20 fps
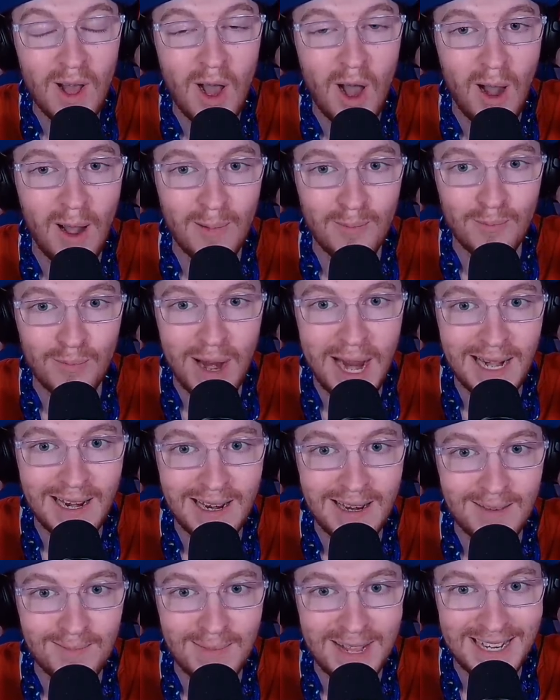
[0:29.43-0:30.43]
on
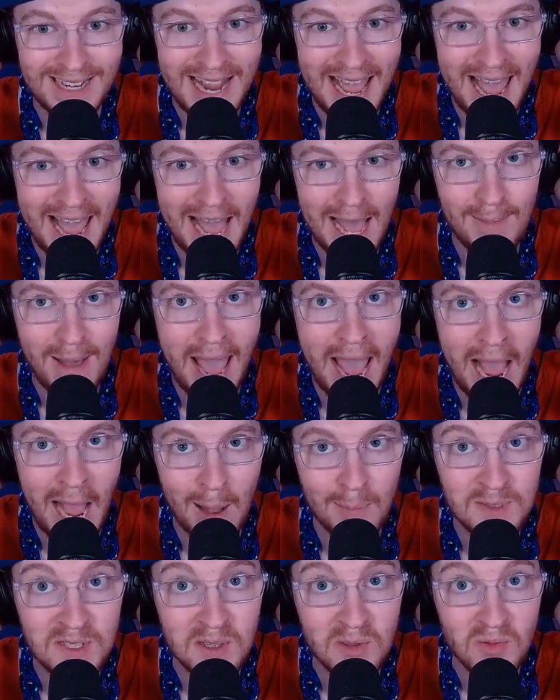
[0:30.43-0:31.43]
Brayden McNabb?
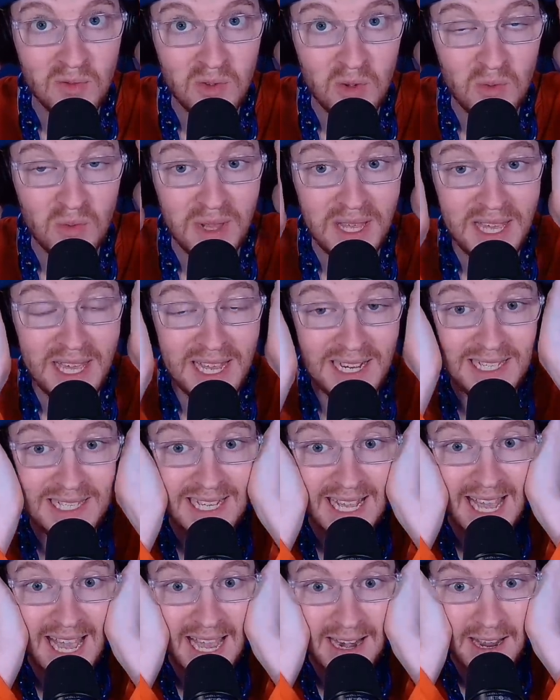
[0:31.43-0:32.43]
Absolutely, he
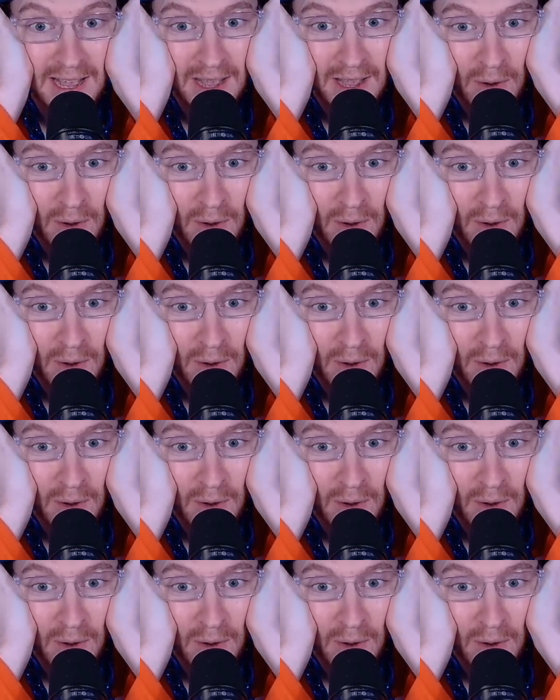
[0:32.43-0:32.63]
did.